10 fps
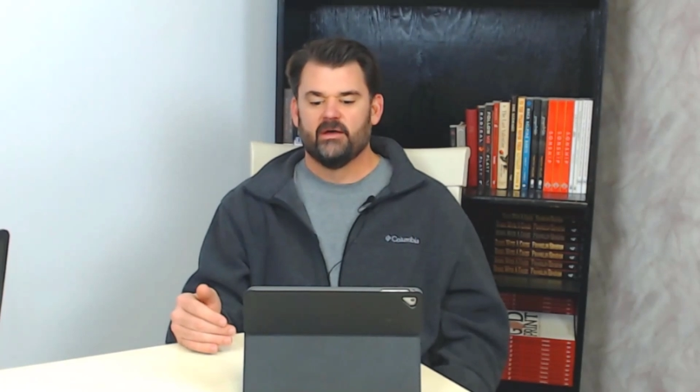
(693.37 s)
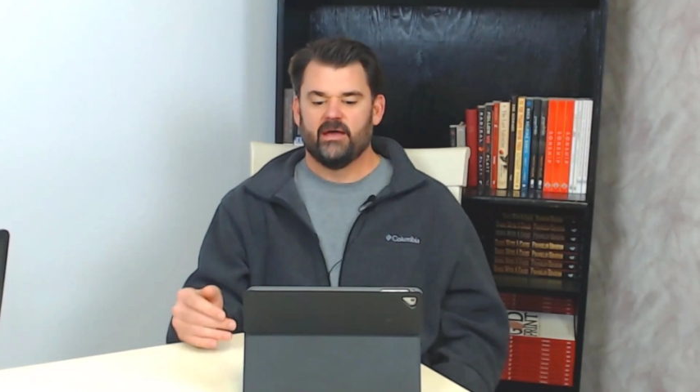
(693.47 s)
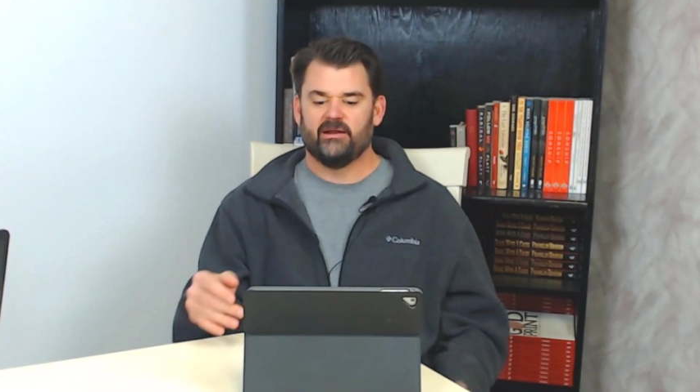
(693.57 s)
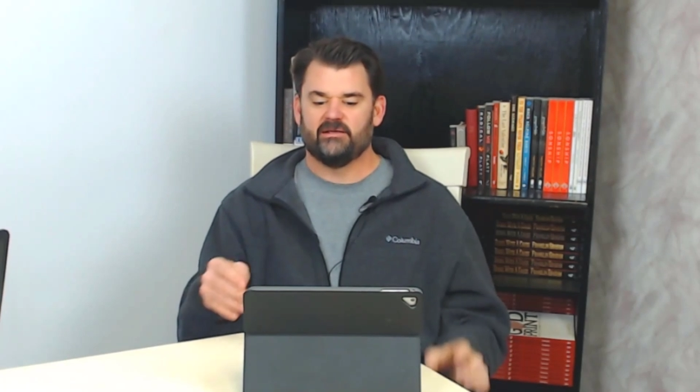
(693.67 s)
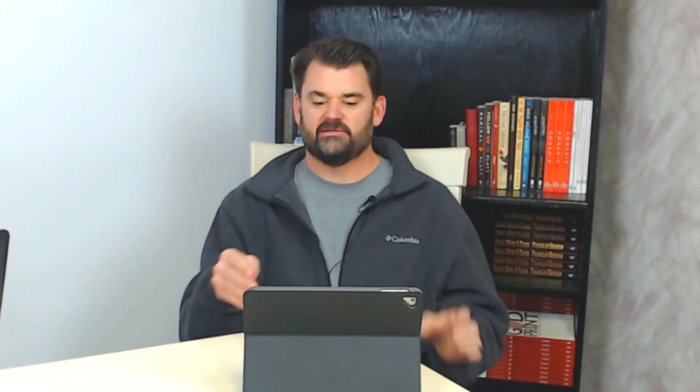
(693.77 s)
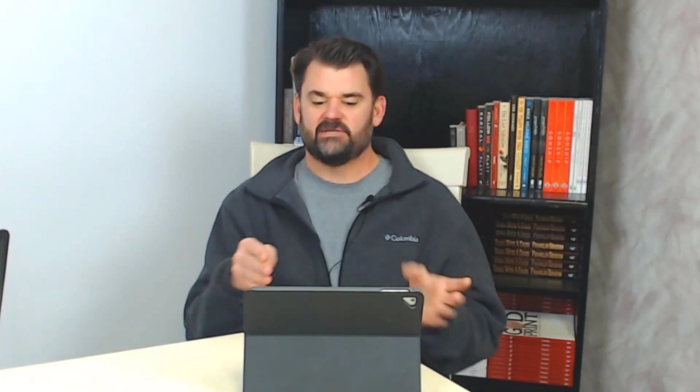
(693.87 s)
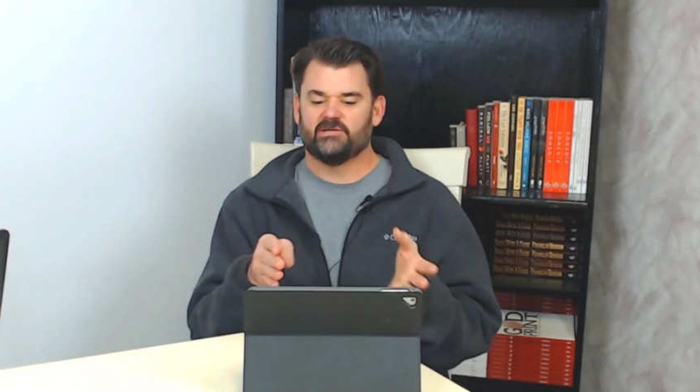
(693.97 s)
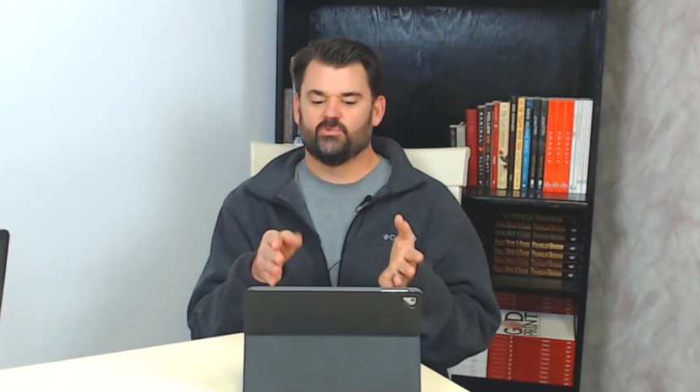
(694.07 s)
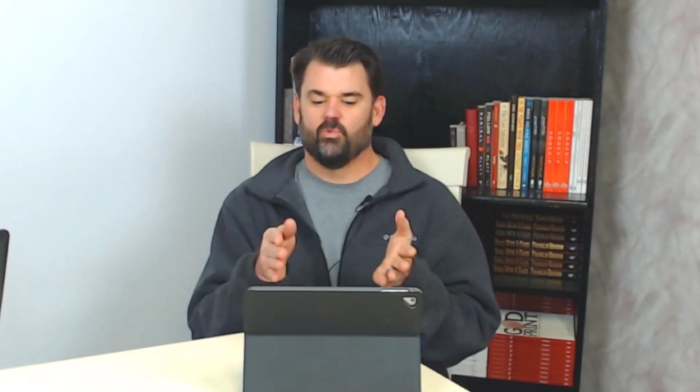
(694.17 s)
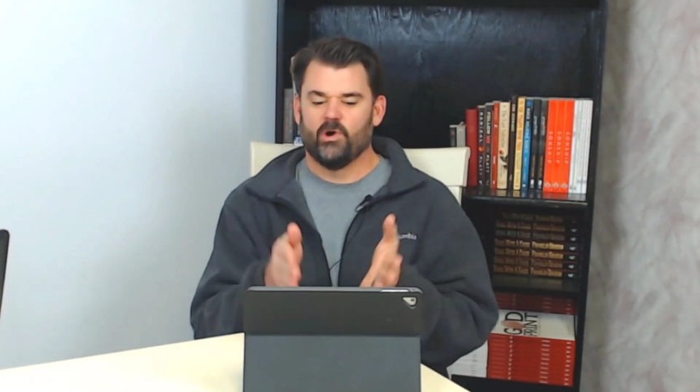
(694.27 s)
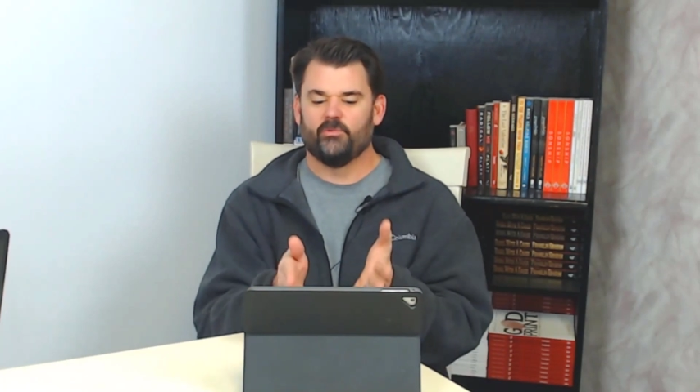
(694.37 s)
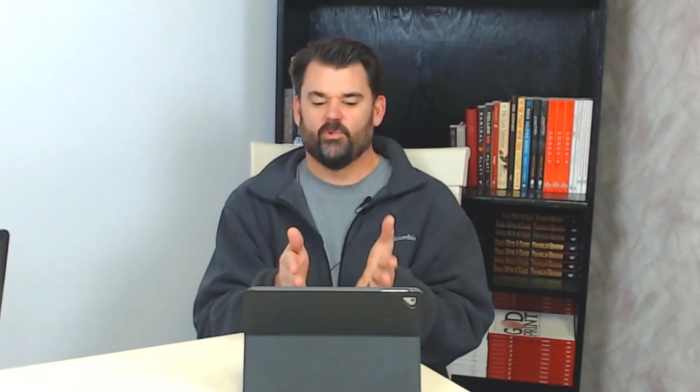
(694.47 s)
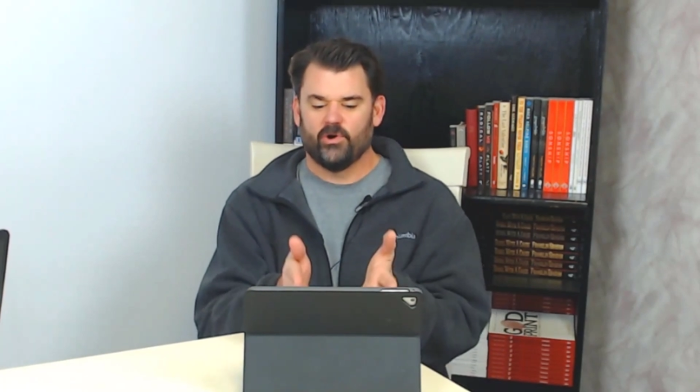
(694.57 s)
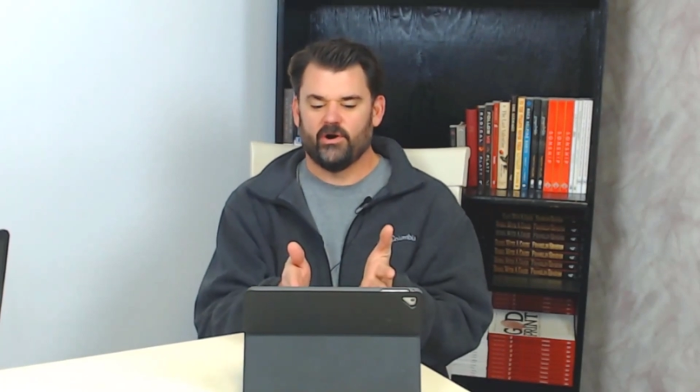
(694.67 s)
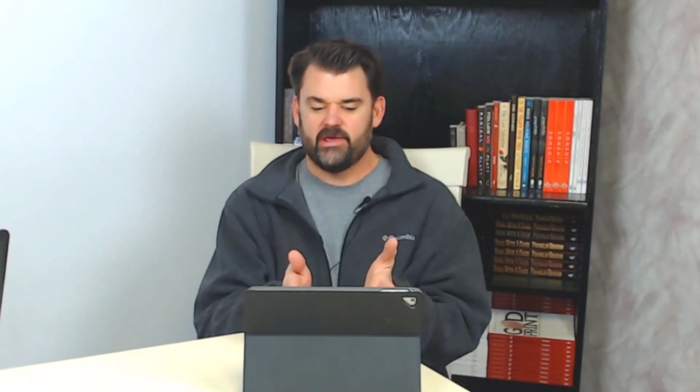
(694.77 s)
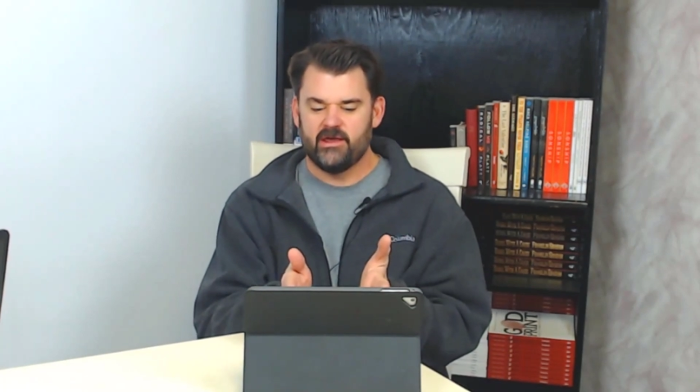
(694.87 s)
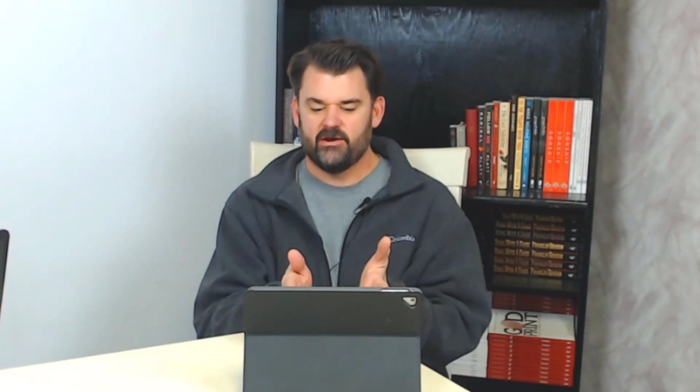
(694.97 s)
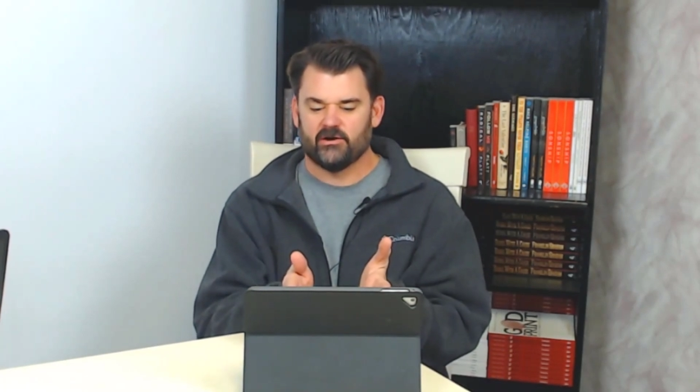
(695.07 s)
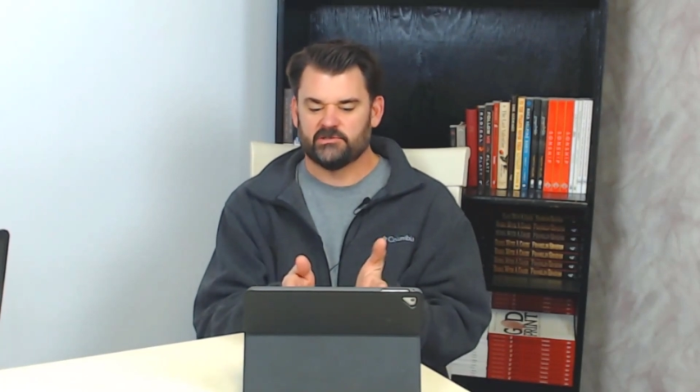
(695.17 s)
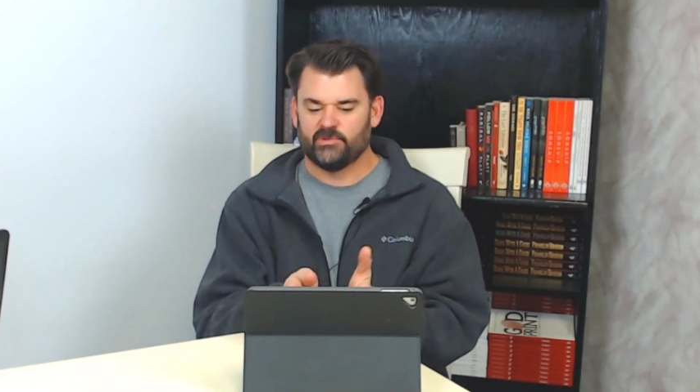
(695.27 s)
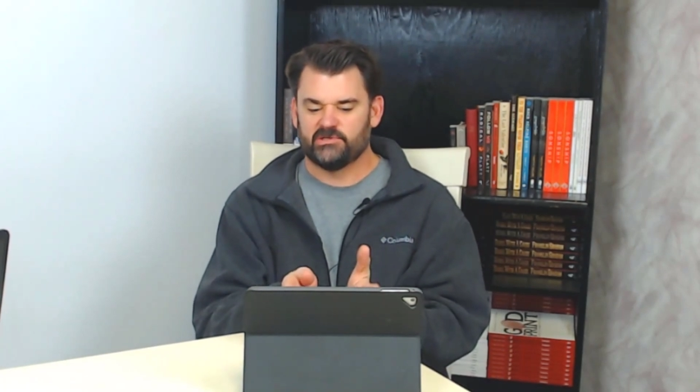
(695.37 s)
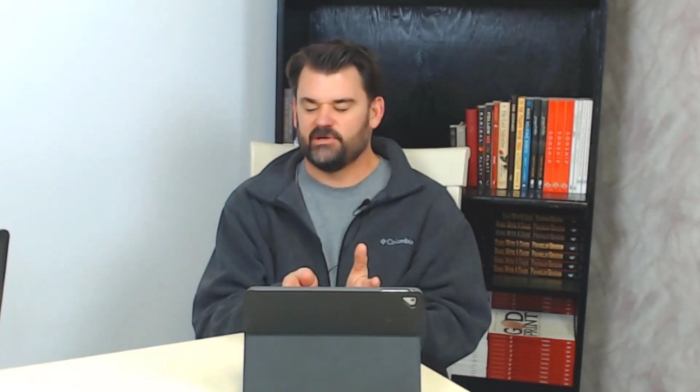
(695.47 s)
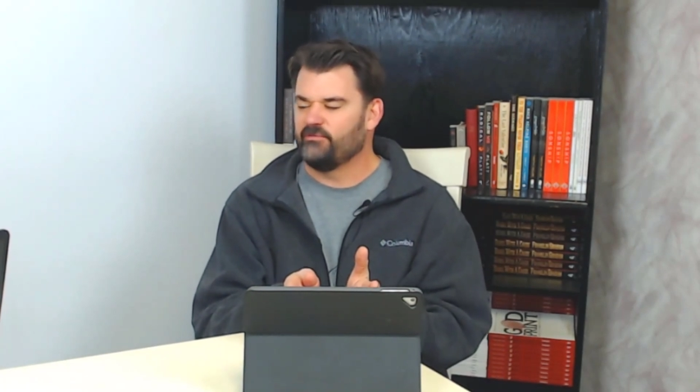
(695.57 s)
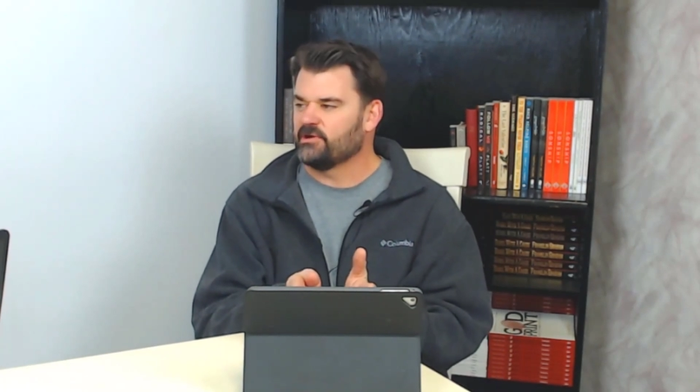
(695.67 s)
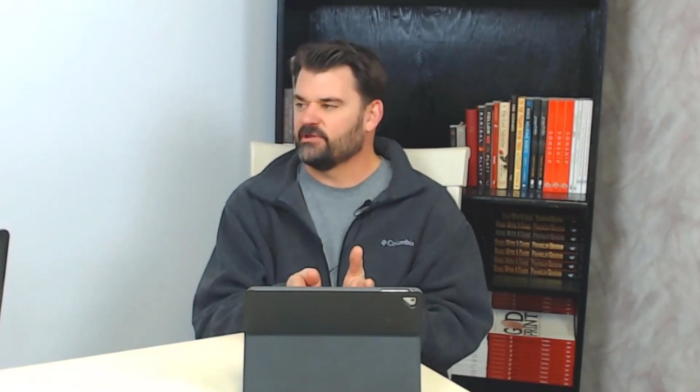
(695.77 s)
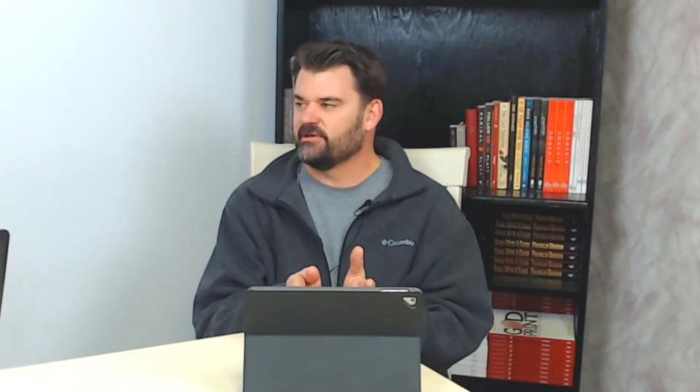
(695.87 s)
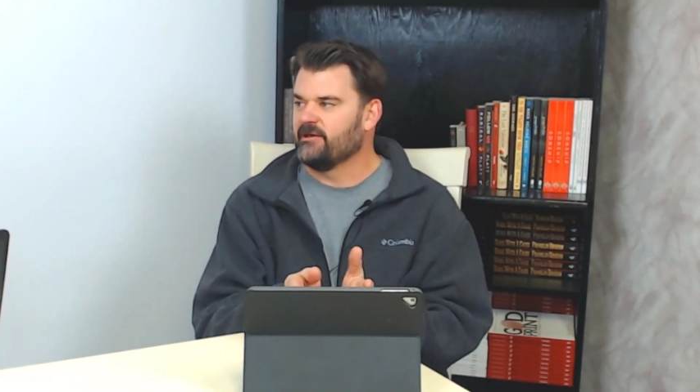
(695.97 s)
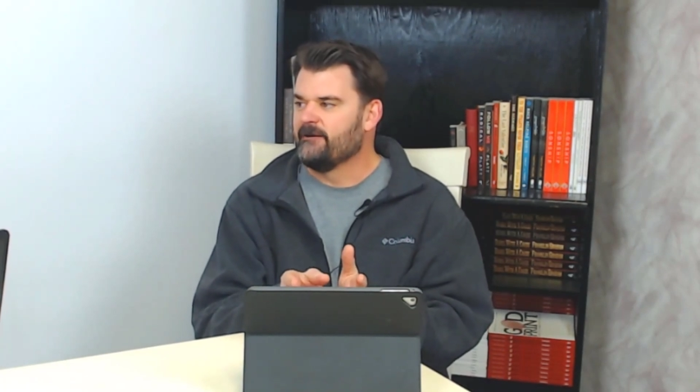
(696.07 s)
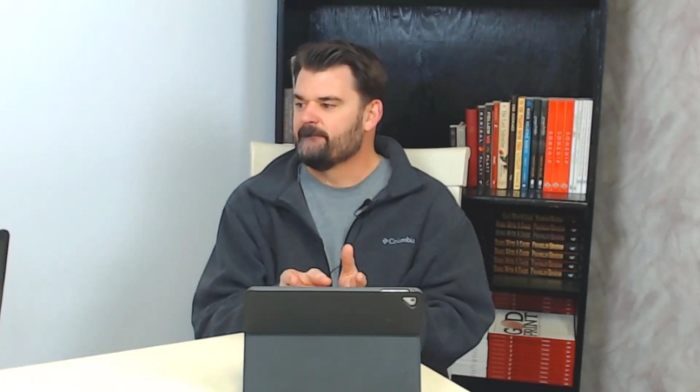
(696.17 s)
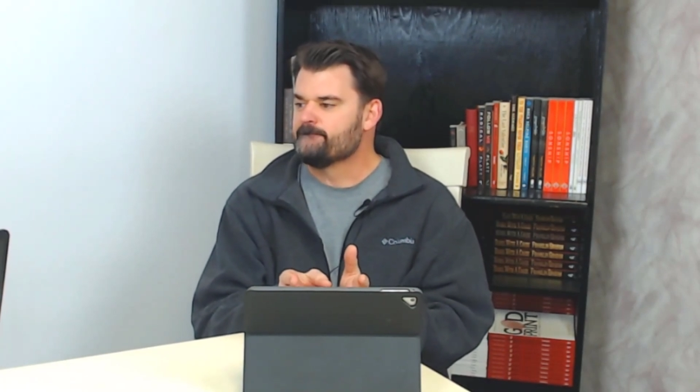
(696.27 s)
And it says one word here specifically,